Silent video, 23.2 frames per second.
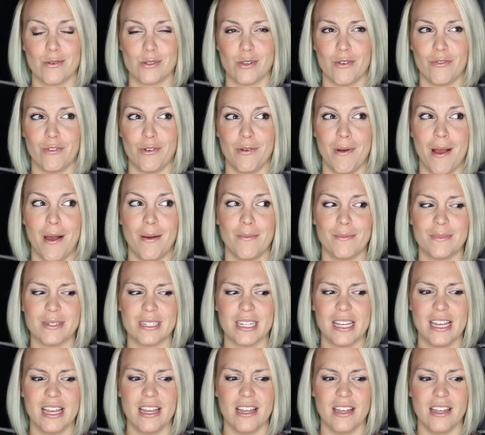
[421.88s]
I was overwhelmed.
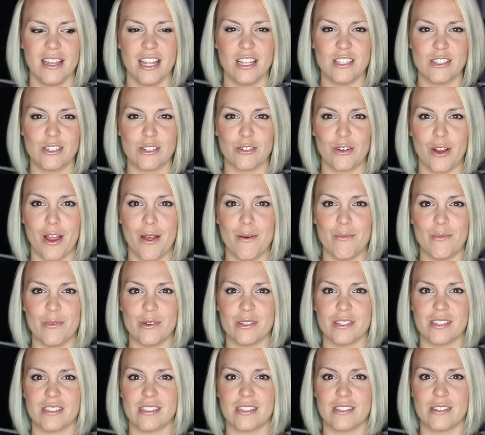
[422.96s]
Instagram
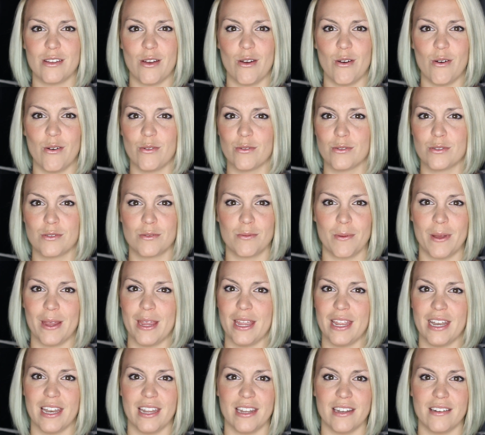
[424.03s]
was so
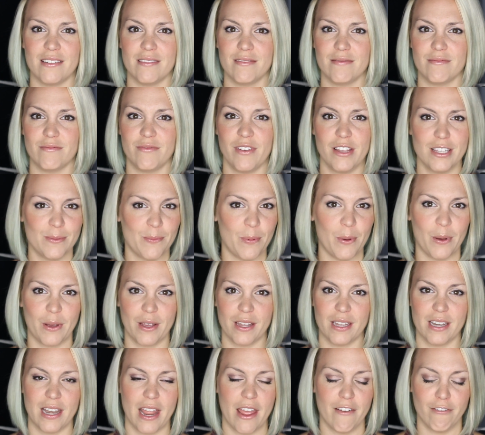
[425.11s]
sweet, and
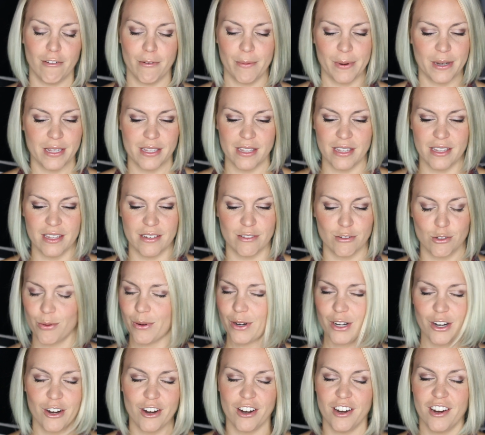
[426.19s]
Facebook, and everybody, and
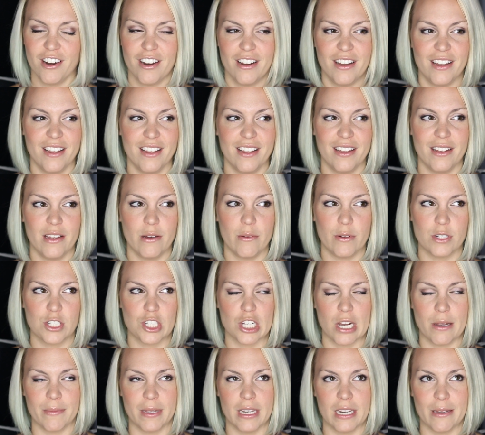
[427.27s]
Twitter, which
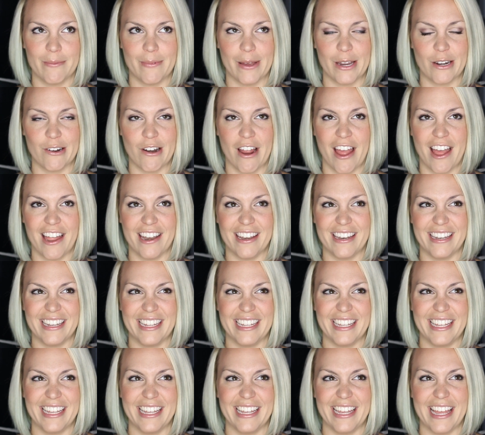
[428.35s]
I'm getting better at.
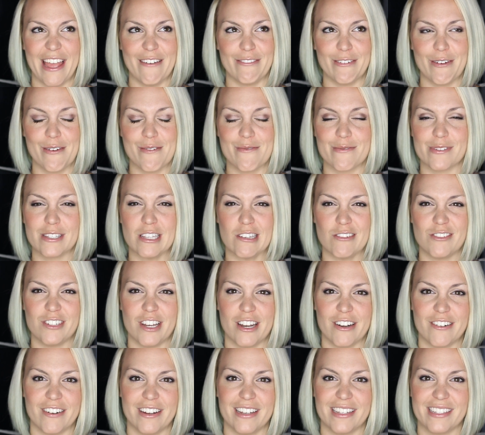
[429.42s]
Everyone was so
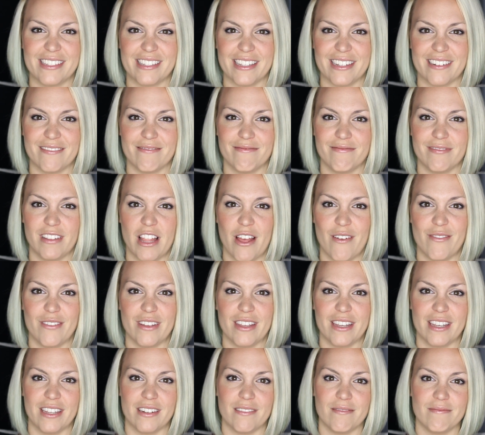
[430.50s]
generous and
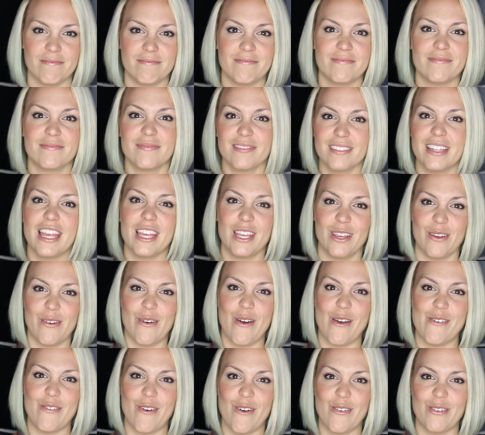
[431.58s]
loving, and thank you.
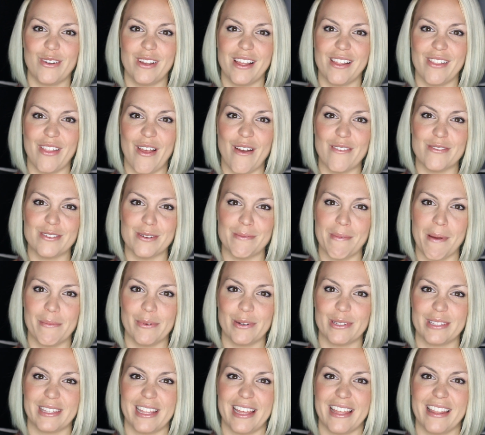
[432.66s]
I felt really loved on my
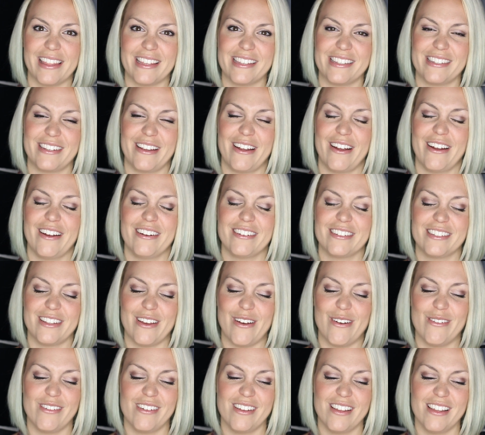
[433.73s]
birthday this year,
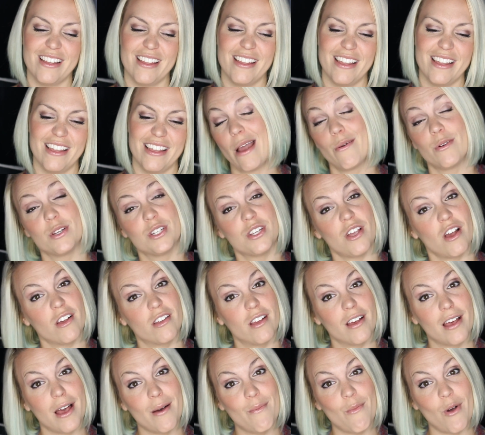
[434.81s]
so. I wish y'all
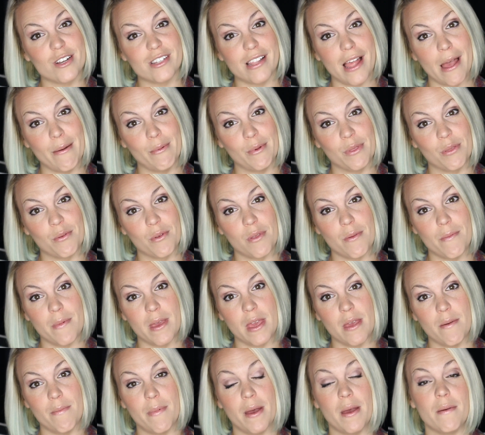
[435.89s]
could come watch Labyrinth with me,
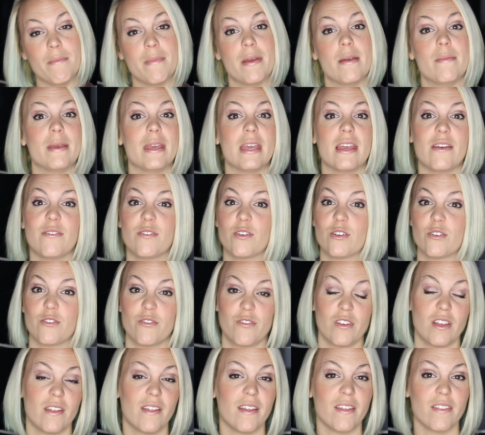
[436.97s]
but maybe if you're
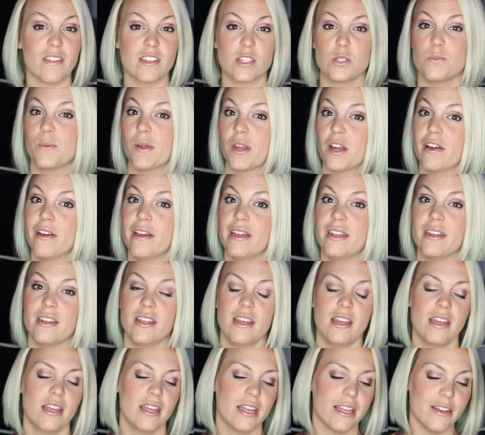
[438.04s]
feeling the spirit
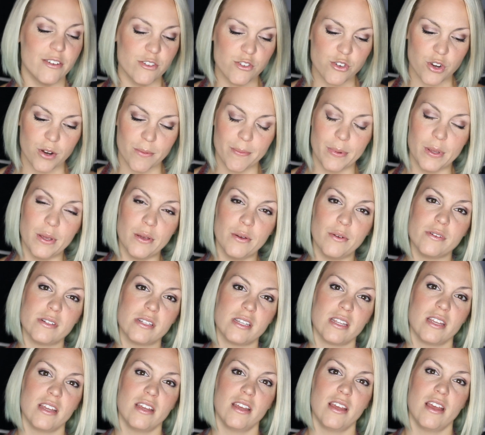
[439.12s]
in
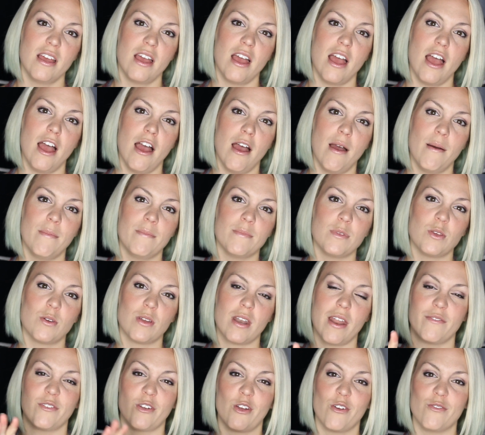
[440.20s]
tribute, um, you
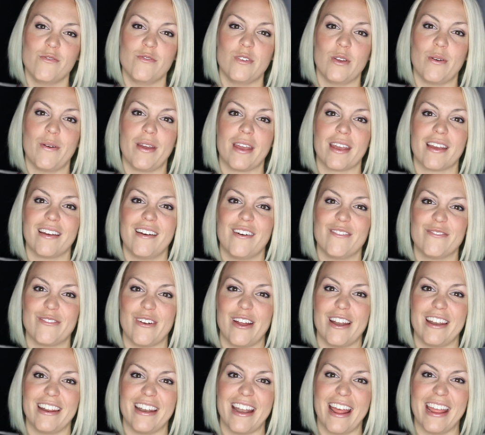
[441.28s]
can have your own viewing on
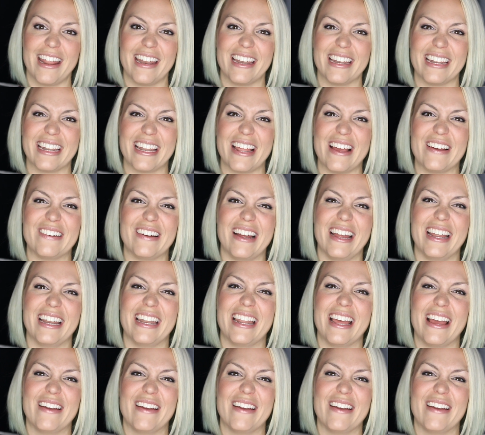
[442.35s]
Friday night. Alright,